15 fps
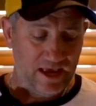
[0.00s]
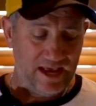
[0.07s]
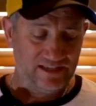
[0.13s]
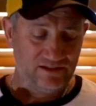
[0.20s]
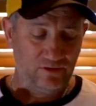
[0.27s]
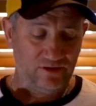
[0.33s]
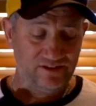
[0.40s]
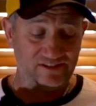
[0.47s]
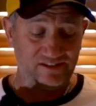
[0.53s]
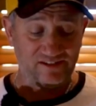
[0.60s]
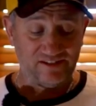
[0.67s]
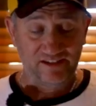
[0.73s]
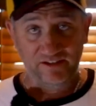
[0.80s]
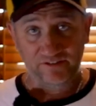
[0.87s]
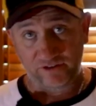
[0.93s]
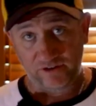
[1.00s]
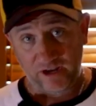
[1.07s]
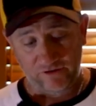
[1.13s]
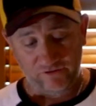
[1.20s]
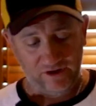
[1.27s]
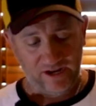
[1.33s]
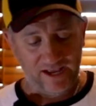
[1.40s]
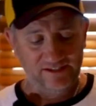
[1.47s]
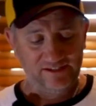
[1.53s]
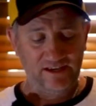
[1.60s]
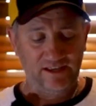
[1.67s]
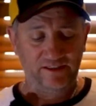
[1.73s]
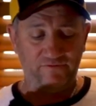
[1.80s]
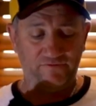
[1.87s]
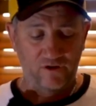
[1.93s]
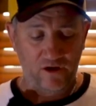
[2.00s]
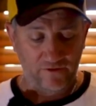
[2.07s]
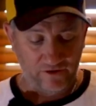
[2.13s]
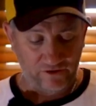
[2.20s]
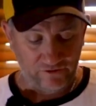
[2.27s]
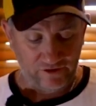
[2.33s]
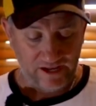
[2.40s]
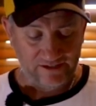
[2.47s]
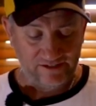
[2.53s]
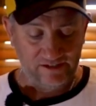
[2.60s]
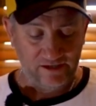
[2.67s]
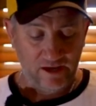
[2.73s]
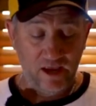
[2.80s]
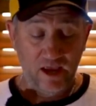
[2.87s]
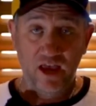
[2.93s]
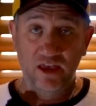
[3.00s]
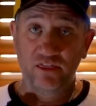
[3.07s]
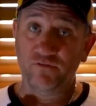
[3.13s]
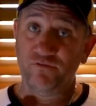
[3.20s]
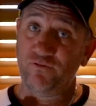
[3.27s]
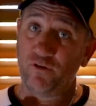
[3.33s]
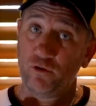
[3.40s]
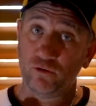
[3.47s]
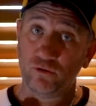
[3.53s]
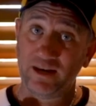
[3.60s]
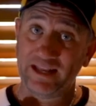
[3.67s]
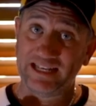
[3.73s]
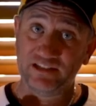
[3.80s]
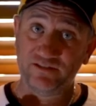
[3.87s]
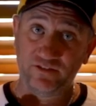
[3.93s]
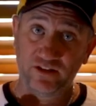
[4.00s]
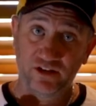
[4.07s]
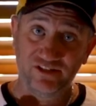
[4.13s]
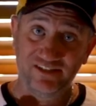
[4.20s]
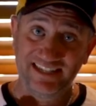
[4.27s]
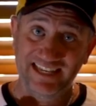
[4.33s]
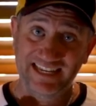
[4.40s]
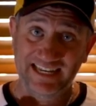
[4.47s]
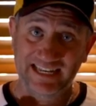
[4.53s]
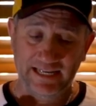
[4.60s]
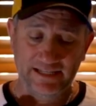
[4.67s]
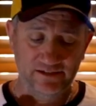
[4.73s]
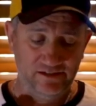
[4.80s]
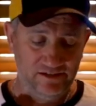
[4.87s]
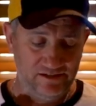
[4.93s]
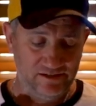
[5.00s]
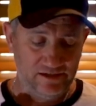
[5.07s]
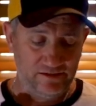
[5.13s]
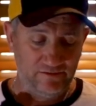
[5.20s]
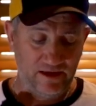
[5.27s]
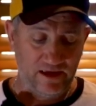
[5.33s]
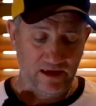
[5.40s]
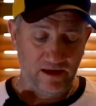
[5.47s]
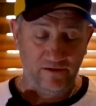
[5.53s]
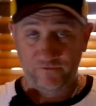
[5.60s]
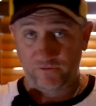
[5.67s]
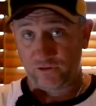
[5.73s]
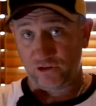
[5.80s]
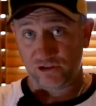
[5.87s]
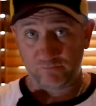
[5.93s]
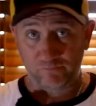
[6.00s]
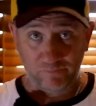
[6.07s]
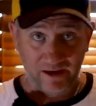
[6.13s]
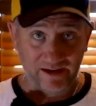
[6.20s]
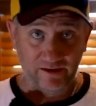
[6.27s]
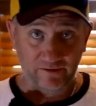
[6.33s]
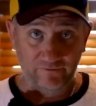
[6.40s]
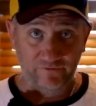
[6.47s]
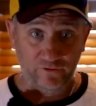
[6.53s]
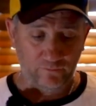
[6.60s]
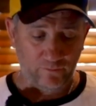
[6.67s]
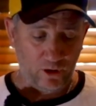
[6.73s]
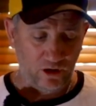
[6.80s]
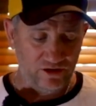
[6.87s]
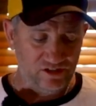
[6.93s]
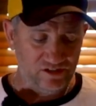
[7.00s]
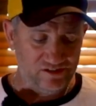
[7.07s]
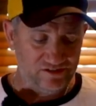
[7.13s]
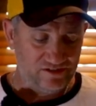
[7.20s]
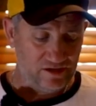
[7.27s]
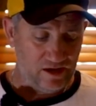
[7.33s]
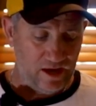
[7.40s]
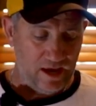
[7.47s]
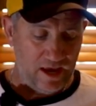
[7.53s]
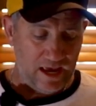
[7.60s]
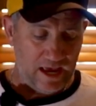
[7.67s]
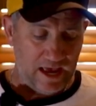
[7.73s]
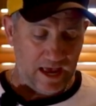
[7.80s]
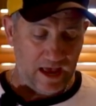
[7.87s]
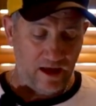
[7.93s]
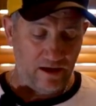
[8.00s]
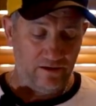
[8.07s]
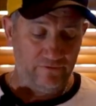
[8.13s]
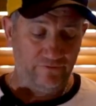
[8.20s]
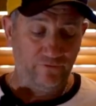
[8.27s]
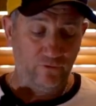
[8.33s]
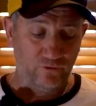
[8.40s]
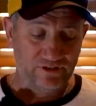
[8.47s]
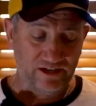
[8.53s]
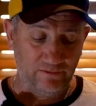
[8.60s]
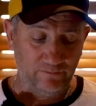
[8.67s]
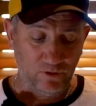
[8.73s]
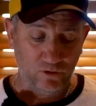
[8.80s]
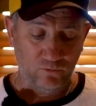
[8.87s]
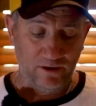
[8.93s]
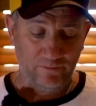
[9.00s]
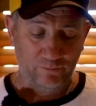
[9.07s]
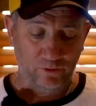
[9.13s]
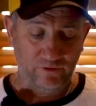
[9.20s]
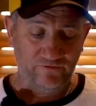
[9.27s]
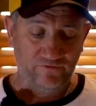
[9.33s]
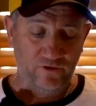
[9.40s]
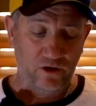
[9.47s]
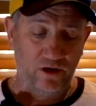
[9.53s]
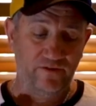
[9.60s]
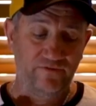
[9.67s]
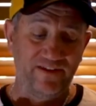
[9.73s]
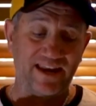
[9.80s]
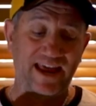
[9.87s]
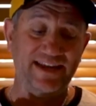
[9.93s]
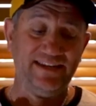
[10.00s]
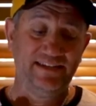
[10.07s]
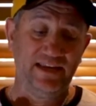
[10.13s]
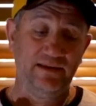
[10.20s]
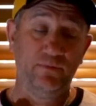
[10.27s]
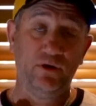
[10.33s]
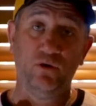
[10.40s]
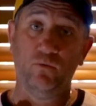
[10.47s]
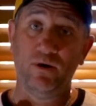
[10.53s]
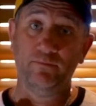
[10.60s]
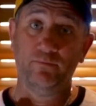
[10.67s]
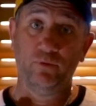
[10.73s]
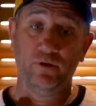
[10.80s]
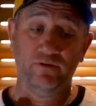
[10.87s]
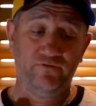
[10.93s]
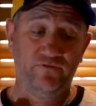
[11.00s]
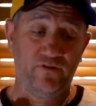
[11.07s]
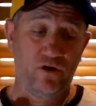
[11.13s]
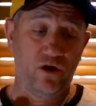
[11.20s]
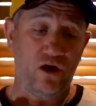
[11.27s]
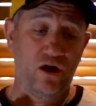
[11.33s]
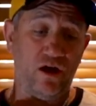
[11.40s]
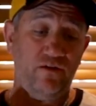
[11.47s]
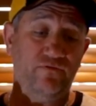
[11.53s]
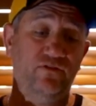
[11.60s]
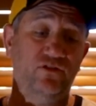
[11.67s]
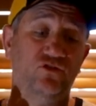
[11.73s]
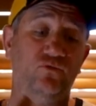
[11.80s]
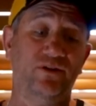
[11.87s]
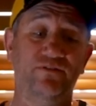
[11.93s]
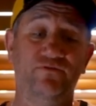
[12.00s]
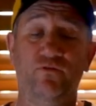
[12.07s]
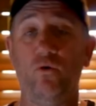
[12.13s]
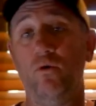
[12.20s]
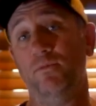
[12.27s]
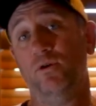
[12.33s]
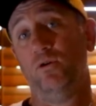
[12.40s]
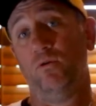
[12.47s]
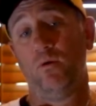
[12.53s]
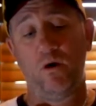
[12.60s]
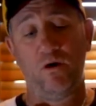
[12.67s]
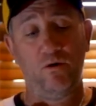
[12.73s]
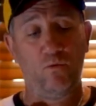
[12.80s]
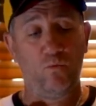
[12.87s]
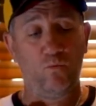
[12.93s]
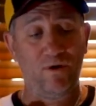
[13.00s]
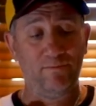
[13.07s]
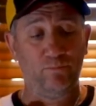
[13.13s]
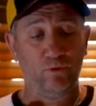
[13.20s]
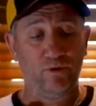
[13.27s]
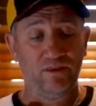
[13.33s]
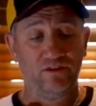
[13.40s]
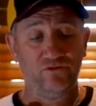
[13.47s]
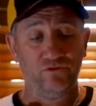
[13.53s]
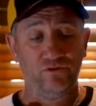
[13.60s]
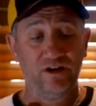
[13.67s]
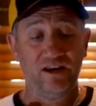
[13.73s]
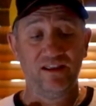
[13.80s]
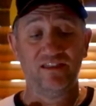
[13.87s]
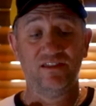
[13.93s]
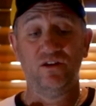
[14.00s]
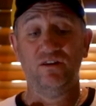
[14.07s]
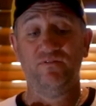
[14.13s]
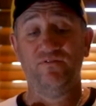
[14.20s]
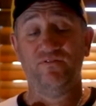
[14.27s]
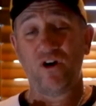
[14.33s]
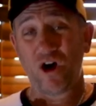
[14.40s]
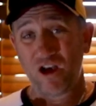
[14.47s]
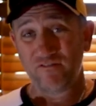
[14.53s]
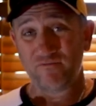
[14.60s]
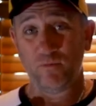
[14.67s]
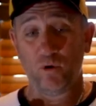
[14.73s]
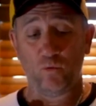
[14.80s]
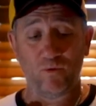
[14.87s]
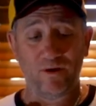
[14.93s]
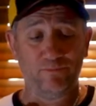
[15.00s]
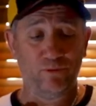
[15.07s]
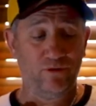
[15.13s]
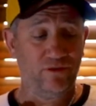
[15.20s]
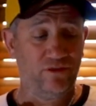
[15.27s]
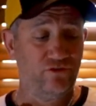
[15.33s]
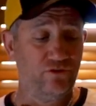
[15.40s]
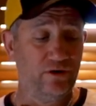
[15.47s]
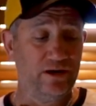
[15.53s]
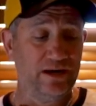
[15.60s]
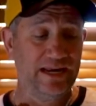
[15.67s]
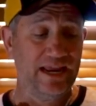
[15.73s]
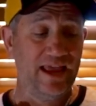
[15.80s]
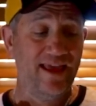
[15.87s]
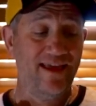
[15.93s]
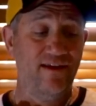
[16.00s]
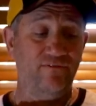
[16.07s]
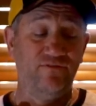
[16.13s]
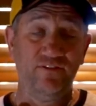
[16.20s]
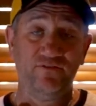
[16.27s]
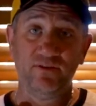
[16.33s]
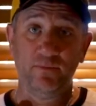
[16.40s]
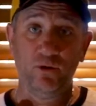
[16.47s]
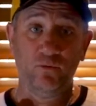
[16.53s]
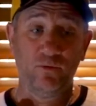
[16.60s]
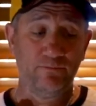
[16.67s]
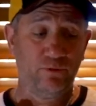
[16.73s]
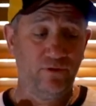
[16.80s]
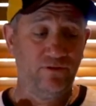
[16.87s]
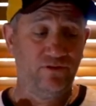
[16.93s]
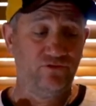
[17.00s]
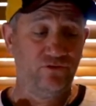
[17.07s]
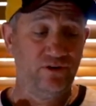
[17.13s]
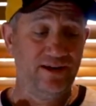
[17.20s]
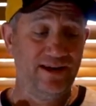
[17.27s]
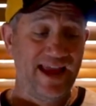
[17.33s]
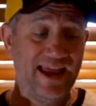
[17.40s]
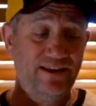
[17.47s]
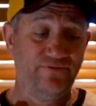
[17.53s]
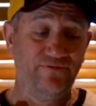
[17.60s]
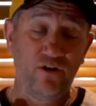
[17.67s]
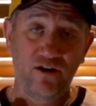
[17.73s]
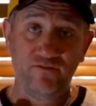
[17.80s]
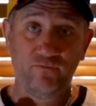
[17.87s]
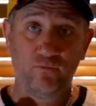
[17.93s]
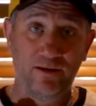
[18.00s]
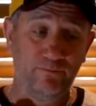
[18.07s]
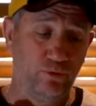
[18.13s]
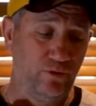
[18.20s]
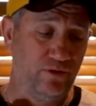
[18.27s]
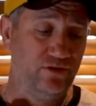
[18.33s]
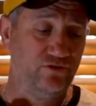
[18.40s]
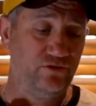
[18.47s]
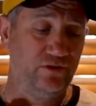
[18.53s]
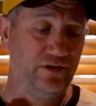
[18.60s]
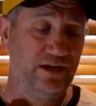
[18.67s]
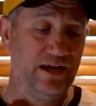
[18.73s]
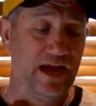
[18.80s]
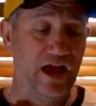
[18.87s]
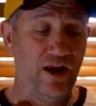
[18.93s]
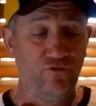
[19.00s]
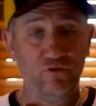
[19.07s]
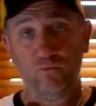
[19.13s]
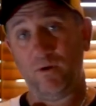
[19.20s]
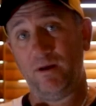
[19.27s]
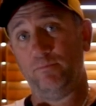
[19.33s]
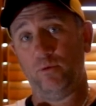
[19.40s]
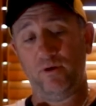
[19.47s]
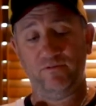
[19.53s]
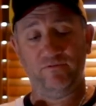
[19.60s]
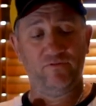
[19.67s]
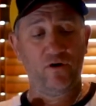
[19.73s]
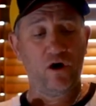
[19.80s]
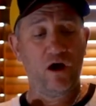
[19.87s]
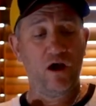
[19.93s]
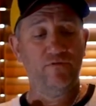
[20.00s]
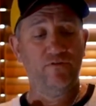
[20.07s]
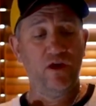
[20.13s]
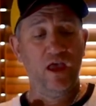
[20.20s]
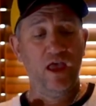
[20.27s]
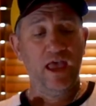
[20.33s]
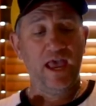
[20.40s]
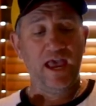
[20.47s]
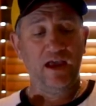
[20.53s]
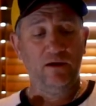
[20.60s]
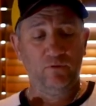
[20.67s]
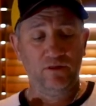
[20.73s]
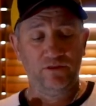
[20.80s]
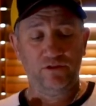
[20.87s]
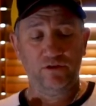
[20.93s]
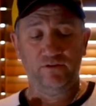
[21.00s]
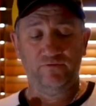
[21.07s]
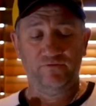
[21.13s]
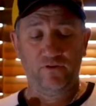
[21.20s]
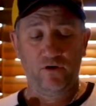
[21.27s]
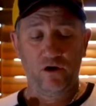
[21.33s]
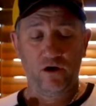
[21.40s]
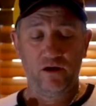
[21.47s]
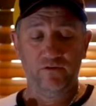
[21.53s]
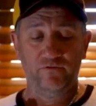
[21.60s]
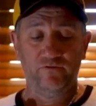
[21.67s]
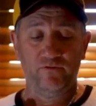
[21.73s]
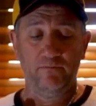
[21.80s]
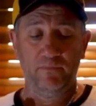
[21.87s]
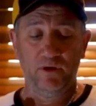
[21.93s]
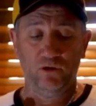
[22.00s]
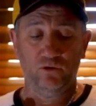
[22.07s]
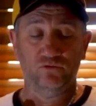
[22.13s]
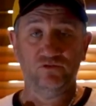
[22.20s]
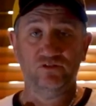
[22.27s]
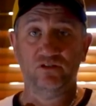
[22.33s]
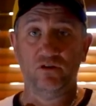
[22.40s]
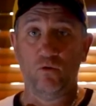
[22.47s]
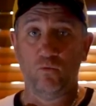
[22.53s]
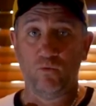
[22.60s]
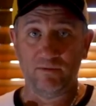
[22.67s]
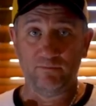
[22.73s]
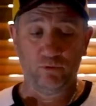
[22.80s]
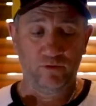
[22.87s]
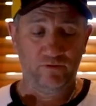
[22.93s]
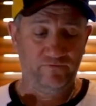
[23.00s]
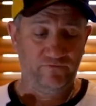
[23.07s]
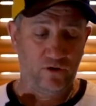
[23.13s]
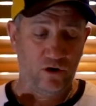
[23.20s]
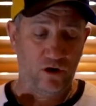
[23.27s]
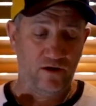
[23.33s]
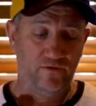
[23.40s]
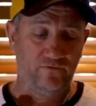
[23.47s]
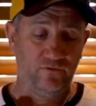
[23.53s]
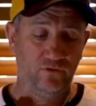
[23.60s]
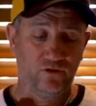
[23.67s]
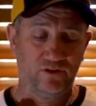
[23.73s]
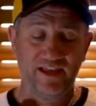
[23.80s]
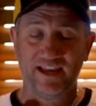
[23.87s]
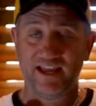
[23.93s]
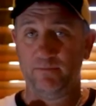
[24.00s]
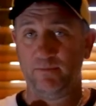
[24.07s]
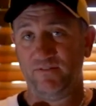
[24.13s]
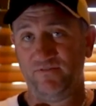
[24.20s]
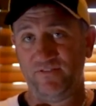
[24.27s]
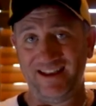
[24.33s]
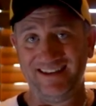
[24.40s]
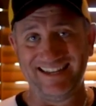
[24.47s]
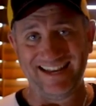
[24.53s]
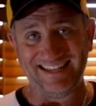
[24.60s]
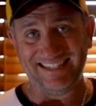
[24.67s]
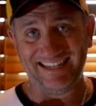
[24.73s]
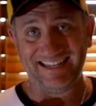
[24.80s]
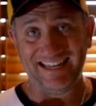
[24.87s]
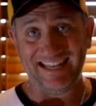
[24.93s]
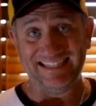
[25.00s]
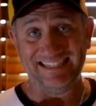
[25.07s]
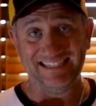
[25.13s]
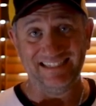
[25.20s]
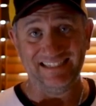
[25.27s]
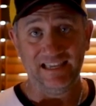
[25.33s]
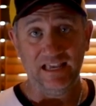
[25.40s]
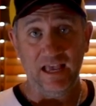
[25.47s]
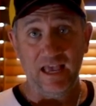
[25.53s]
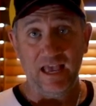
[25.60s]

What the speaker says: as well as the C300S and the 500S. The focal lengths for those Cine lenses, for you budding filmologists, 14mm 1.5 and 18mm 1.5, 24mm 1.3, 35mm 1.3, 50mm 1.3, 85mm 1.3, 100mm 1.5, and 135mm 1.5. Look, they're going to be fantastic lenses.